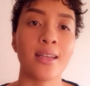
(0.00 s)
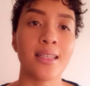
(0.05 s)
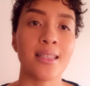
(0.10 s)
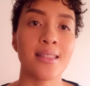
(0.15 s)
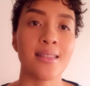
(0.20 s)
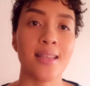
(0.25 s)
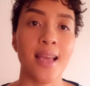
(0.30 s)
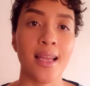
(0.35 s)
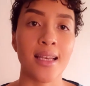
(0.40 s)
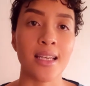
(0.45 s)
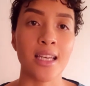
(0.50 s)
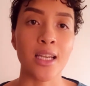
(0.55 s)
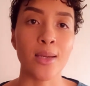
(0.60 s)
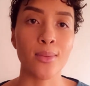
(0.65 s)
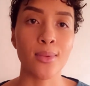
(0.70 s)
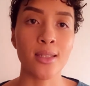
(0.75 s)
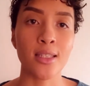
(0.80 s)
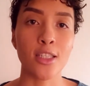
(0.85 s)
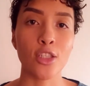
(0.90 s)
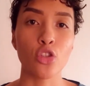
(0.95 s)
is at
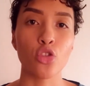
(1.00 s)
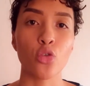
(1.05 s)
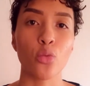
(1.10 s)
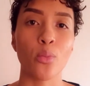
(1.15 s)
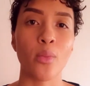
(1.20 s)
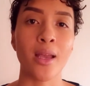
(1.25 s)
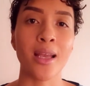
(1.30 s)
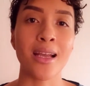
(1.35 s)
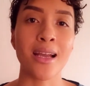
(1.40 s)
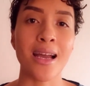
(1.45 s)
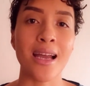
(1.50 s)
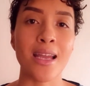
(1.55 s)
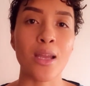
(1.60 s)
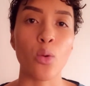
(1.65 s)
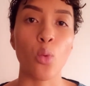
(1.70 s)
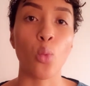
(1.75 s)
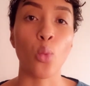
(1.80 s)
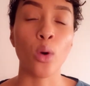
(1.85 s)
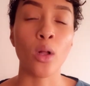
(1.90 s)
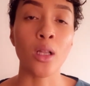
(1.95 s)
liberty to make a
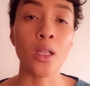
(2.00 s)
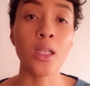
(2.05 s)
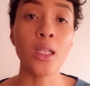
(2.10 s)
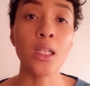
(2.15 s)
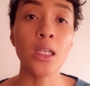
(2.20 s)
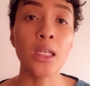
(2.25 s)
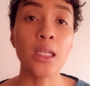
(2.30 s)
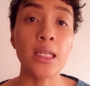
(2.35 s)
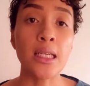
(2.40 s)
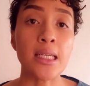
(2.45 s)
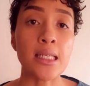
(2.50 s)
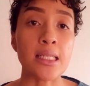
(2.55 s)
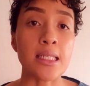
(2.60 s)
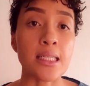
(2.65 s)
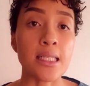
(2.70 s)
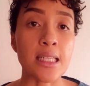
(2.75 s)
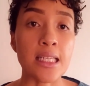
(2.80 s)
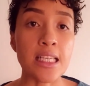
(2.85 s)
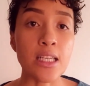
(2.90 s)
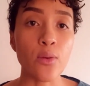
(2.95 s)
will
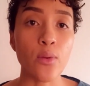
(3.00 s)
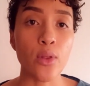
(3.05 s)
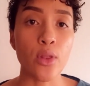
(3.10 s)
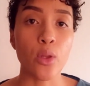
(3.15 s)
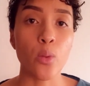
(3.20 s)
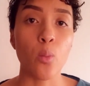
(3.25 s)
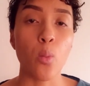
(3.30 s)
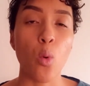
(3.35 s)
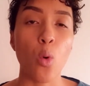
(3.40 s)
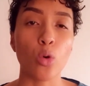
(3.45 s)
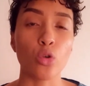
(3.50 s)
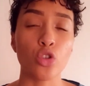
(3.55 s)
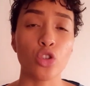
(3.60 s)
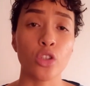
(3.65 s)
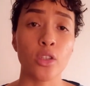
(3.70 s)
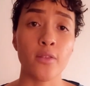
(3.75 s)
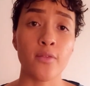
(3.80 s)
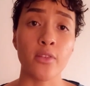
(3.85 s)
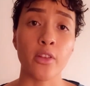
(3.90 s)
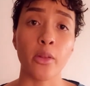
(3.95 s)
dealing with the
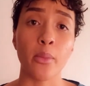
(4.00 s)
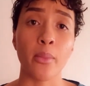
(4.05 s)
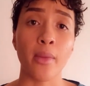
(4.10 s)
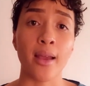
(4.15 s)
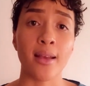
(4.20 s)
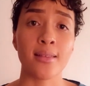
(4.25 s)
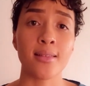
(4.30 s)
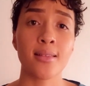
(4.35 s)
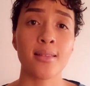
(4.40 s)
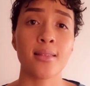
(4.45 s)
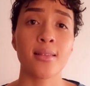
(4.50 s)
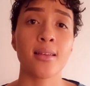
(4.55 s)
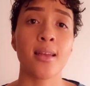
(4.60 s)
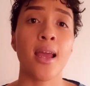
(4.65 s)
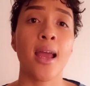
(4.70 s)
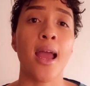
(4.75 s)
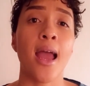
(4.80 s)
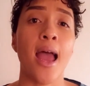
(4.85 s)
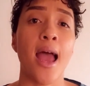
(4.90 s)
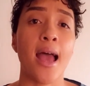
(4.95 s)
portion of the massed
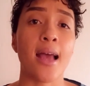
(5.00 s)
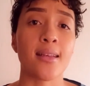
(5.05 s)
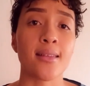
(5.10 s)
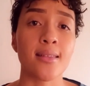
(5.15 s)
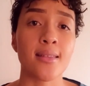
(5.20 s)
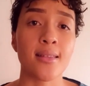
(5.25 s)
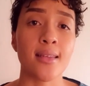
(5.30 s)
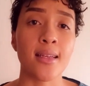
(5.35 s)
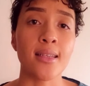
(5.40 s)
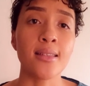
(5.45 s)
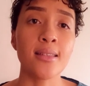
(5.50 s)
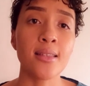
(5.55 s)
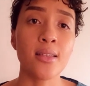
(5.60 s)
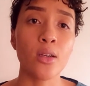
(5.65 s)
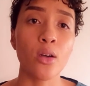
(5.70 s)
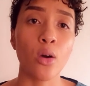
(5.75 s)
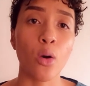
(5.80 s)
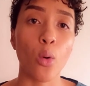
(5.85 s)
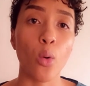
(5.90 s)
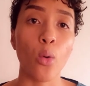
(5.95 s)
estate
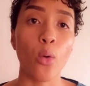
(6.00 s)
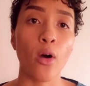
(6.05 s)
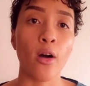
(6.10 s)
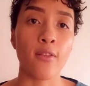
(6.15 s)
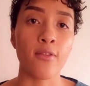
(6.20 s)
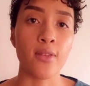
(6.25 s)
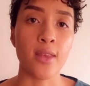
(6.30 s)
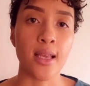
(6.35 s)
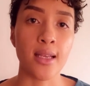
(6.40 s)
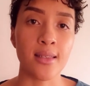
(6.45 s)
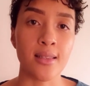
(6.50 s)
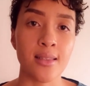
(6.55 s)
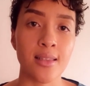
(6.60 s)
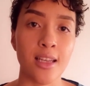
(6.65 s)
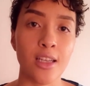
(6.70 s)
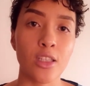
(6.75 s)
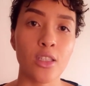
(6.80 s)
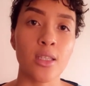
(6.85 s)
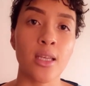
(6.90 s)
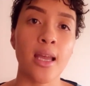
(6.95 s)
or of the
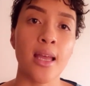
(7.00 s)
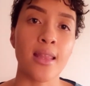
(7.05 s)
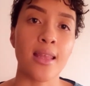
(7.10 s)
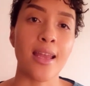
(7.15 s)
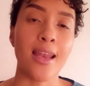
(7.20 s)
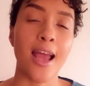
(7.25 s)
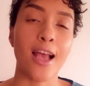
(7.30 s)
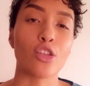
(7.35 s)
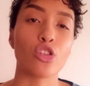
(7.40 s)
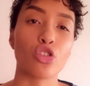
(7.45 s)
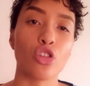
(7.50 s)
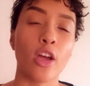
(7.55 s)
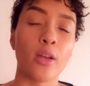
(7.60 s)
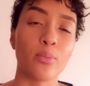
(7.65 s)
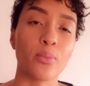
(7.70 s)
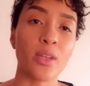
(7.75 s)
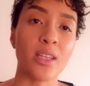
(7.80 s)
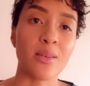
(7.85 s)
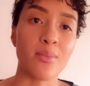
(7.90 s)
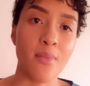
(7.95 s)
estate that has
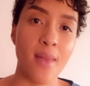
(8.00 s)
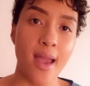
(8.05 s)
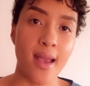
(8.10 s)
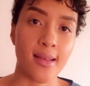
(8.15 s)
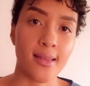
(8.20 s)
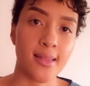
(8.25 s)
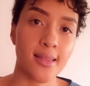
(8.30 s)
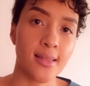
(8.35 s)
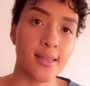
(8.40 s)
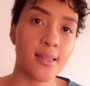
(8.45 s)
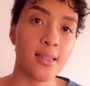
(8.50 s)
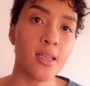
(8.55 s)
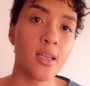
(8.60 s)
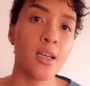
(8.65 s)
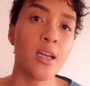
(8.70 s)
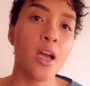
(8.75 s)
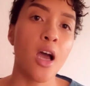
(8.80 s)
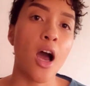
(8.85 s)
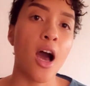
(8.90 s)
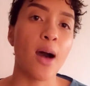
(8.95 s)
not been massed.
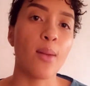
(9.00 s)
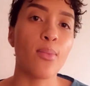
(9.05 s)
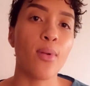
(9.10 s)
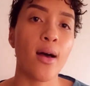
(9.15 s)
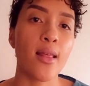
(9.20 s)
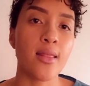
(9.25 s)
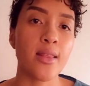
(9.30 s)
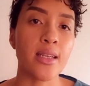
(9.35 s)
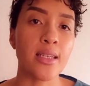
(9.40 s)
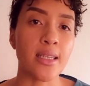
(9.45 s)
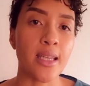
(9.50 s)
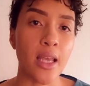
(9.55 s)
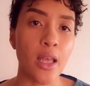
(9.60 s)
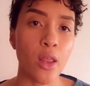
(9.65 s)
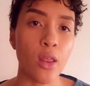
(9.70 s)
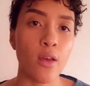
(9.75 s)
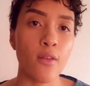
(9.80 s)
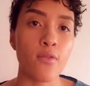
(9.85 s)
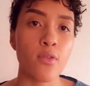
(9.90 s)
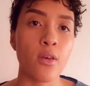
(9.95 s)
Upon the
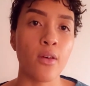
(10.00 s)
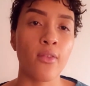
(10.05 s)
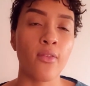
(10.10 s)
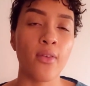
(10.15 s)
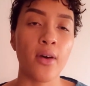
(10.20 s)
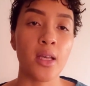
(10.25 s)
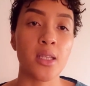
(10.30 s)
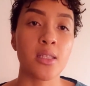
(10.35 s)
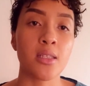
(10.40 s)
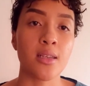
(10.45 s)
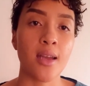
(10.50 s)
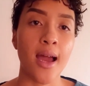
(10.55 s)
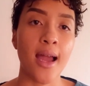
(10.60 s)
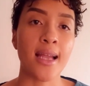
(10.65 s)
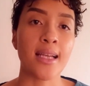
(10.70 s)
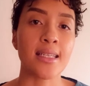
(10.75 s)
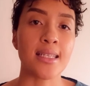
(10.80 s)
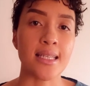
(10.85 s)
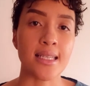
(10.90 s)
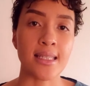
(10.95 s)
death of the first
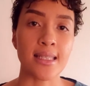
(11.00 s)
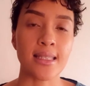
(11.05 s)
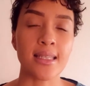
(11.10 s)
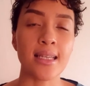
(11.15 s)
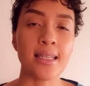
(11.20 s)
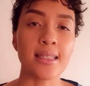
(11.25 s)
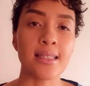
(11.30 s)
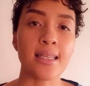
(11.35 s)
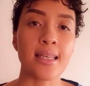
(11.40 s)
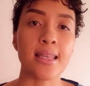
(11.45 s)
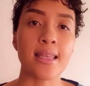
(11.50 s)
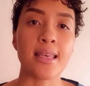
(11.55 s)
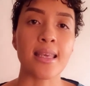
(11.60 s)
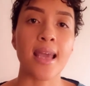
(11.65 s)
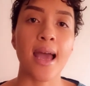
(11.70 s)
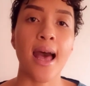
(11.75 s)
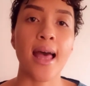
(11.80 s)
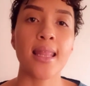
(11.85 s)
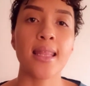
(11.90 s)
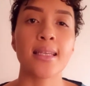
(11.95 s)
dying testator, the
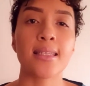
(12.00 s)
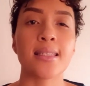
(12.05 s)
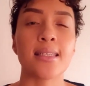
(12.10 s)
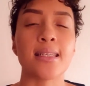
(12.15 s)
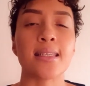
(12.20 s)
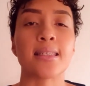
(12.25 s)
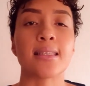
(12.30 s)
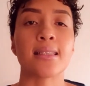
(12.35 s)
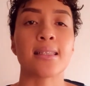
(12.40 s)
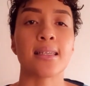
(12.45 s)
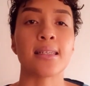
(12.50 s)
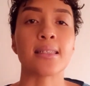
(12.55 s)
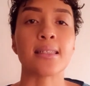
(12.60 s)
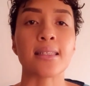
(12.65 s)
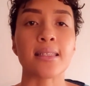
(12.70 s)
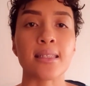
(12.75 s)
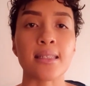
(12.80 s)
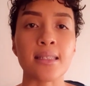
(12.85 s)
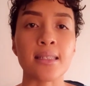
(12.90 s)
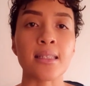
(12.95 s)
other
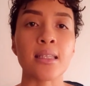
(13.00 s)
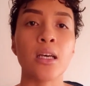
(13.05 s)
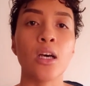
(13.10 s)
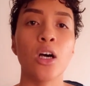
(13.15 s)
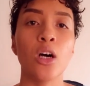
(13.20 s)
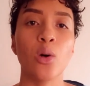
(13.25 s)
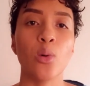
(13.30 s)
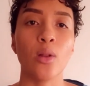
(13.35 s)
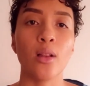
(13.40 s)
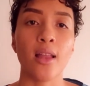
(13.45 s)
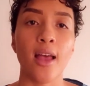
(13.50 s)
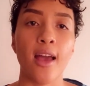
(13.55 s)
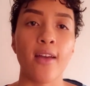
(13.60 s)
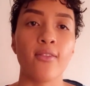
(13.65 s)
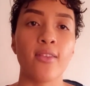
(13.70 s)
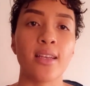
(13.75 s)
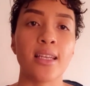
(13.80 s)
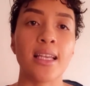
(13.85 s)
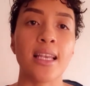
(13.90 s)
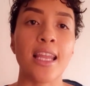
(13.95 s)
testators will have
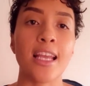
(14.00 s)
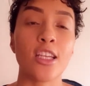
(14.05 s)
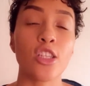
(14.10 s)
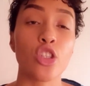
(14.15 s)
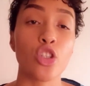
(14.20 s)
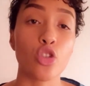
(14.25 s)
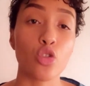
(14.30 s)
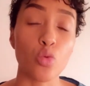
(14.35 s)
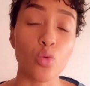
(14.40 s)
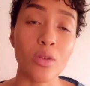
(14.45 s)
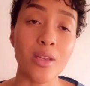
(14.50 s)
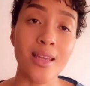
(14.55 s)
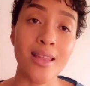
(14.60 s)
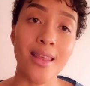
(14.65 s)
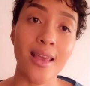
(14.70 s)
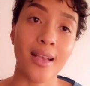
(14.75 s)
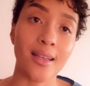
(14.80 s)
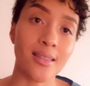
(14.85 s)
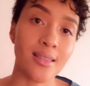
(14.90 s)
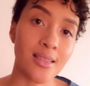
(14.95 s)
an election to
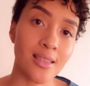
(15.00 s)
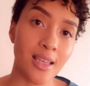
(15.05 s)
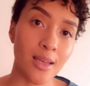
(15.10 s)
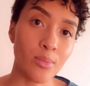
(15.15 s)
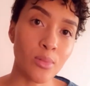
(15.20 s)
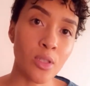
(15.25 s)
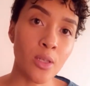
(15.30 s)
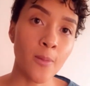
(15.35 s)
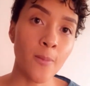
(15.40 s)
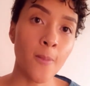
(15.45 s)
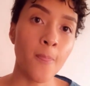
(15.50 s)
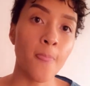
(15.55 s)
either accept,